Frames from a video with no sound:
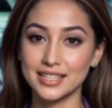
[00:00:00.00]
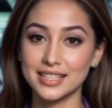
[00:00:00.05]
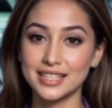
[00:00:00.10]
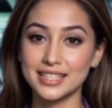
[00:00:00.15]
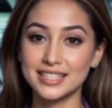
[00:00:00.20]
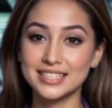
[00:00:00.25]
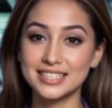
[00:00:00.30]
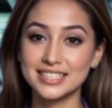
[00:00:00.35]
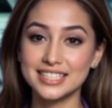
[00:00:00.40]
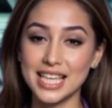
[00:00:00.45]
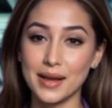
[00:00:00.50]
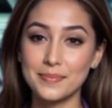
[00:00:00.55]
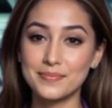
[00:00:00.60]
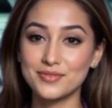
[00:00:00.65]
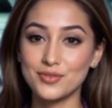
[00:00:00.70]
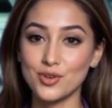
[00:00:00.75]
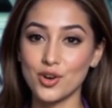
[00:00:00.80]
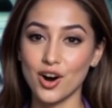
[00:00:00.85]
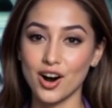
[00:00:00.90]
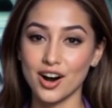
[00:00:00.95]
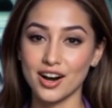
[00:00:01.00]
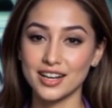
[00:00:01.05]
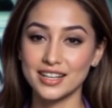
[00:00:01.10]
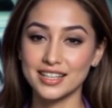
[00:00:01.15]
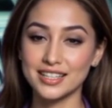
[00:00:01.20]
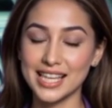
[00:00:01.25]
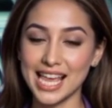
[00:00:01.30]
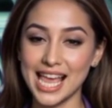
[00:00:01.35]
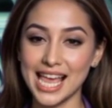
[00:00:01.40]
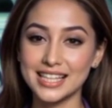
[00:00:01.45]
Step 4.
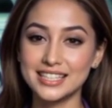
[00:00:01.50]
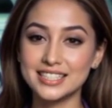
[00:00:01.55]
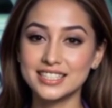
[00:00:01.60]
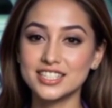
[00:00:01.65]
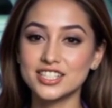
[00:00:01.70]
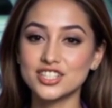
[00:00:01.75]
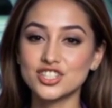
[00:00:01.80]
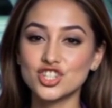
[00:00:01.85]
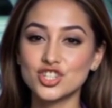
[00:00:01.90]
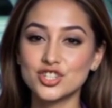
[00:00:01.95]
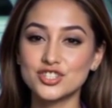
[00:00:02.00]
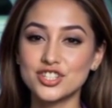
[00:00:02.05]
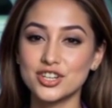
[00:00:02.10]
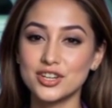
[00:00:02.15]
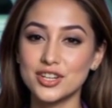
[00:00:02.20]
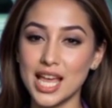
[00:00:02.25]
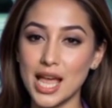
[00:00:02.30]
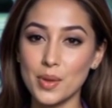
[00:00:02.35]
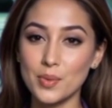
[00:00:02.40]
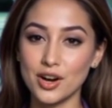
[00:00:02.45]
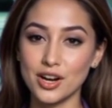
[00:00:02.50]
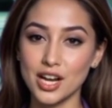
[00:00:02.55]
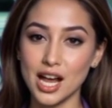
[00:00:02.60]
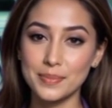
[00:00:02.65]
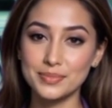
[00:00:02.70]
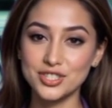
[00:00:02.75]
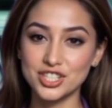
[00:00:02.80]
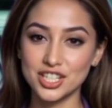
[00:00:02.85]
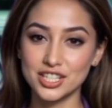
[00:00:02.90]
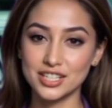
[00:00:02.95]
Next, choose your network
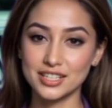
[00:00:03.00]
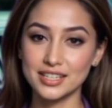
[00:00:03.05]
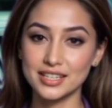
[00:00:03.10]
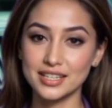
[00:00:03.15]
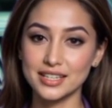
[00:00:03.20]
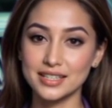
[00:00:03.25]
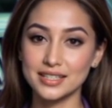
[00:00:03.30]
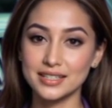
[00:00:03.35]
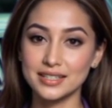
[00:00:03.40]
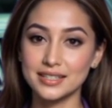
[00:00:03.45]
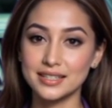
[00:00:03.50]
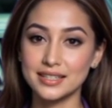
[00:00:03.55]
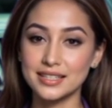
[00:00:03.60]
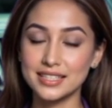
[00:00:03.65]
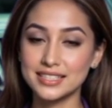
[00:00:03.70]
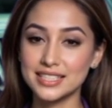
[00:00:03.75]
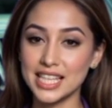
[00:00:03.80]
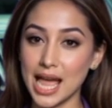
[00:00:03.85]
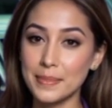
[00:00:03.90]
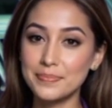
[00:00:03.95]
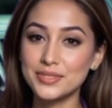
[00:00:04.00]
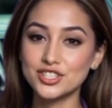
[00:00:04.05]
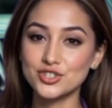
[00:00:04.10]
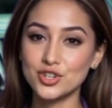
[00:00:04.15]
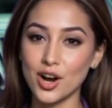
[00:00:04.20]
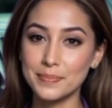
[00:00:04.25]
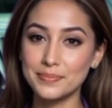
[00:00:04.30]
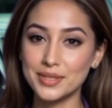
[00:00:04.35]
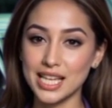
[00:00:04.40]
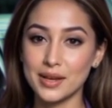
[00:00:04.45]
option. Tap the
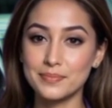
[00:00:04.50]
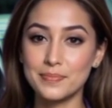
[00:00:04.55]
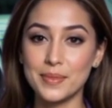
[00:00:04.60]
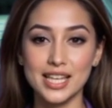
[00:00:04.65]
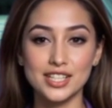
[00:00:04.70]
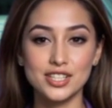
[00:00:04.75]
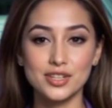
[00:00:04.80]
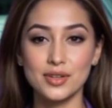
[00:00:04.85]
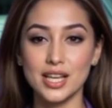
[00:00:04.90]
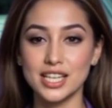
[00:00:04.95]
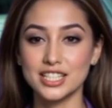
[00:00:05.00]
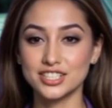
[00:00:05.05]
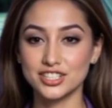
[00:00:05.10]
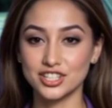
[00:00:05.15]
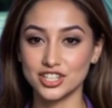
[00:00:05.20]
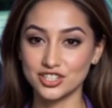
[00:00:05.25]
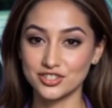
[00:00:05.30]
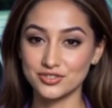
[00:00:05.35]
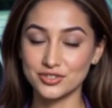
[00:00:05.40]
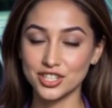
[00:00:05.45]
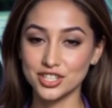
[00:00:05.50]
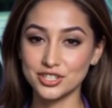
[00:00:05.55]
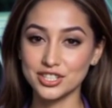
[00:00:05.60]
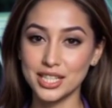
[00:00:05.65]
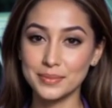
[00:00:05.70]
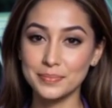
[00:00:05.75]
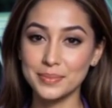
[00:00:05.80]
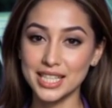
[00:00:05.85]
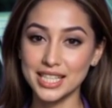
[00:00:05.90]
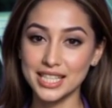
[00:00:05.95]
drop-down menu and search for
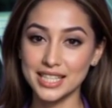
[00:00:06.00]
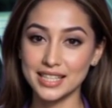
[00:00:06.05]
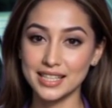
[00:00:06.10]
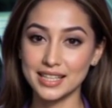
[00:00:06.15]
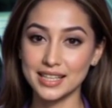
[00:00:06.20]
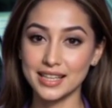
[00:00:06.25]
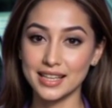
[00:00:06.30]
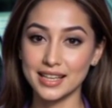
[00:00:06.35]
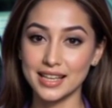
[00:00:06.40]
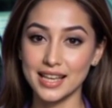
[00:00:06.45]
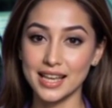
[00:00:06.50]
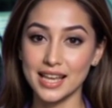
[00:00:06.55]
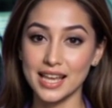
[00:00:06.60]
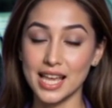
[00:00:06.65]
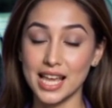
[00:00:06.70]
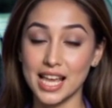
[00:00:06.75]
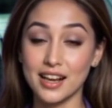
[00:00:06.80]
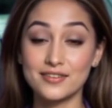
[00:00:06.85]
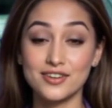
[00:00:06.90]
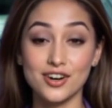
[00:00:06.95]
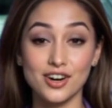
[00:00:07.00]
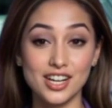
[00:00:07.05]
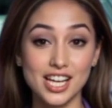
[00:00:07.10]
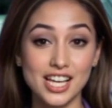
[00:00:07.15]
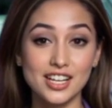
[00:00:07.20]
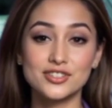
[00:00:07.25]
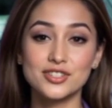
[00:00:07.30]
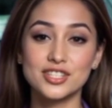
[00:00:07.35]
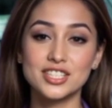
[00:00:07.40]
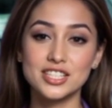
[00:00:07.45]
UDP. If your
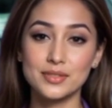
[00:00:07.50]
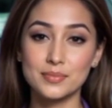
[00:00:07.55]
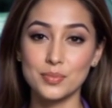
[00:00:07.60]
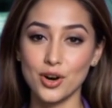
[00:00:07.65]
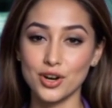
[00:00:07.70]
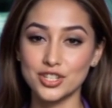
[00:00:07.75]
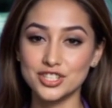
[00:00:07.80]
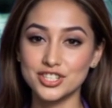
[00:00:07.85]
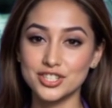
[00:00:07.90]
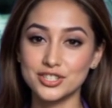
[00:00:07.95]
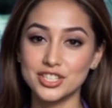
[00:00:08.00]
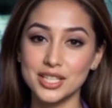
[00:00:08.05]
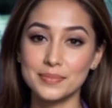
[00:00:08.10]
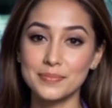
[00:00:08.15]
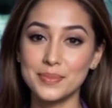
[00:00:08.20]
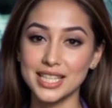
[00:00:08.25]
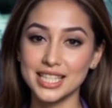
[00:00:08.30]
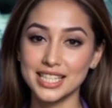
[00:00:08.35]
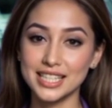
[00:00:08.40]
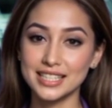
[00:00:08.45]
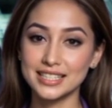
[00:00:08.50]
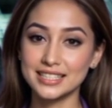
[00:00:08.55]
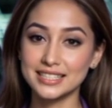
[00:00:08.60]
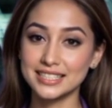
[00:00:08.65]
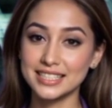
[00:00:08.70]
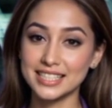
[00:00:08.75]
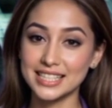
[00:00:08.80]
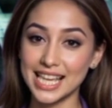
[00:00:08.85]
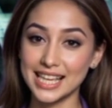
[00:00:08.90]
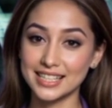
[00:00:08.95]
country supports UDP,
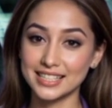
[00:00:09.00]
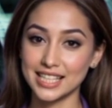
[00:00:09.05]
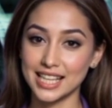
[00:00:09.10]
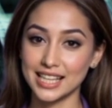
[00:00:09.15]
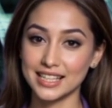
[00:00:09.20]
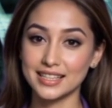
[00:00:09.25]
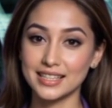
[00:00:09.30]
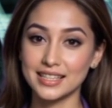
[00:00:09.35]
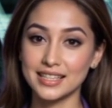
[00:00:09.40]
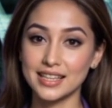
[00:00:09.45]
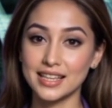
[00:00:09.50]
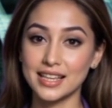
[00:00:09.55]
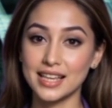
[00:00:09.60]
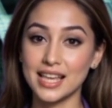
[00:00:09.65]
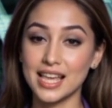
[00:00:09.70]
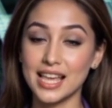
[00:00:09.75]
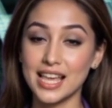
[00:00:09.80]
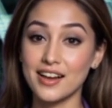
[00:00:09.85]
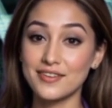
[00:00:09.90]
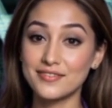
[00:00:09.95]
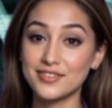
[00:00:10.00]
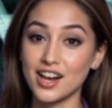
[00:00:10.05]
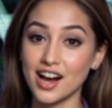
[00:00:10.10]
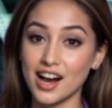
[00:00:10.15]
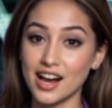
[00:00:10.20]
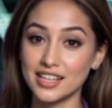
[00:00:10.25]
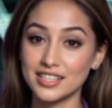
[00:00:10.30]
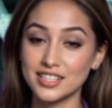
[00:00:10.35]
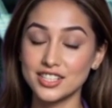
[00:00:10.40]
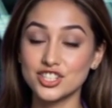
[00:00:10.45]
select it. If
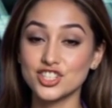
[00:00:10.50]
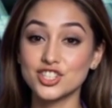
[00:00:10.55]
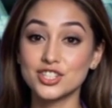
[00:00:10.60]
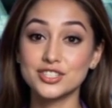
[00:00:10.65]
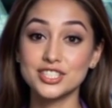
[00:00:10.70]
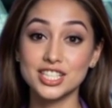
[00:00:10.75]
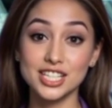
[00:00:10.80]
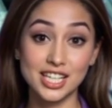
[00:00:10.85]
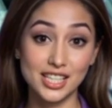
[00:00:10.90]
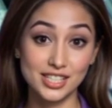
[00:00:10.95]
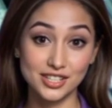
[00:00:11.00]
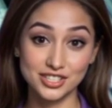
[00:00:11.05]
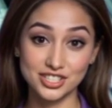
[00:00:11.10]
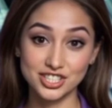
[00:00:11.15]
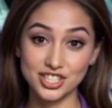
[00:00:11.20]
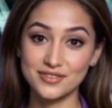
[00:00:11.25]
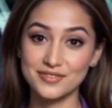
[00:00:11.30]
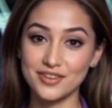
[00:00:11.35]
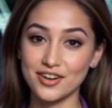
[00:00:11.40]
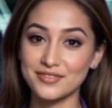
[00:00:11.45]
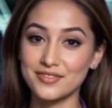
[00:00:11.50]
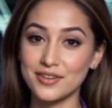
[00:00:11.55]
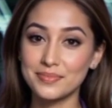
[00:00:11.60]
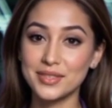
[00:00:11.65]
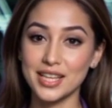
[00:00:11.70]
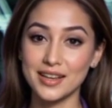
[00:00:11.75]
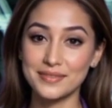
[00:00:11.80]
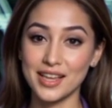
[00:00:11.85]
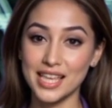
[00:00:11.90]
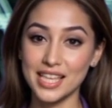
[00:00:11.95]
not, choose another server from
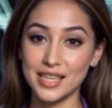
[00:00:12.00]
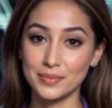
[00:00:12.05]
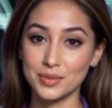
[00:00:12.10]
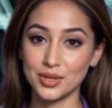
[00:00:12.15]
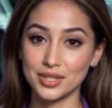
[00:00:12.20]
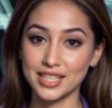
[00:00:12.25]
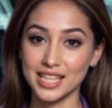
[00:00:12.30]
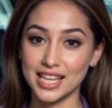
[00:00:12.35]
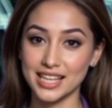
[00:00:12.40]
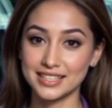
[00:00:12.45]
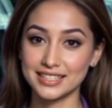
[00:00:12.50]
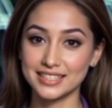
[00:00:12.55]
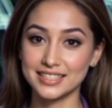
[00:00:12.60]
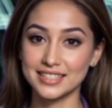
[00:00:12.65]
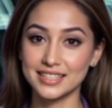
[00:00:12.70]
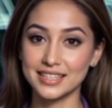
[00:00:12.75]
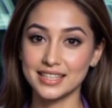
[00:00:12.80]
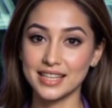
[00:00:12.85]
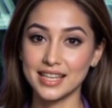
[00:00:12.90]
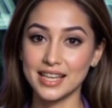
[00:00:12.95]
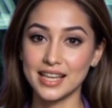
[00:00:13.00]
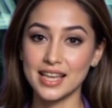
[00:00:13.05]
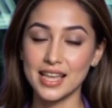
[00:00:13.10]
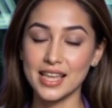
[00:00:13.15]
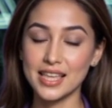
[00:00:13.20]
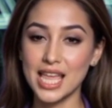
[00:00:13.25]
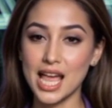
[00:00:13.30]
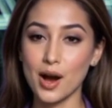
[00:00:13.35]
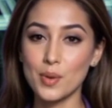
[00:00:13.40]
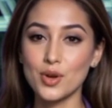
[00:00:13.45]
the available list
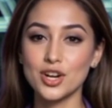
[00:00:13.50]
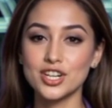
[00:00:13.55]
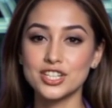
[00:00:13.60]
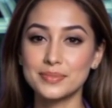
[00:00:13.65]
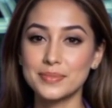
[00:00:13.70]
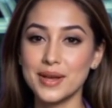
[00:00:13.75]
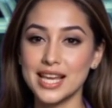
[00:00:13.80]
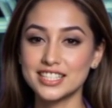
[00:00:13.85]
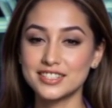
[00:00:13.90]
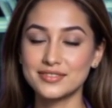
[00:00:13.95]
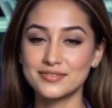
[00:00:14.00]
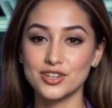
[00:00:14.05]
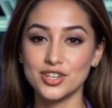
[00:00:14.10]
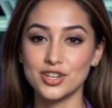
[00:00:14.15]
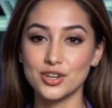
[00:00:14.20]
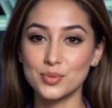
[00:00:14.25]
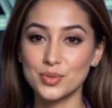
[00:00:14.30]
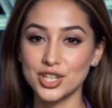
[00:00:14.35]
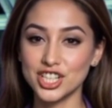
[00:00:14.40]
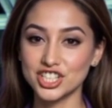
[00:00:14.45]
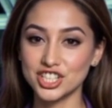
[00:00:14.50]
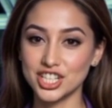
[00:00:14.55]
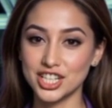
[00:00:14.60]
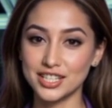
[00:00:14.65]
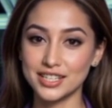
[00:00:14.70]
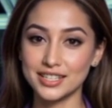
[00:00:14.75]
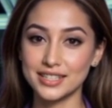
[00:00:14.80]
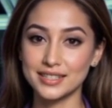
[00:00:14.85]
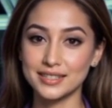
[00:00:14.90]
that works best for your region.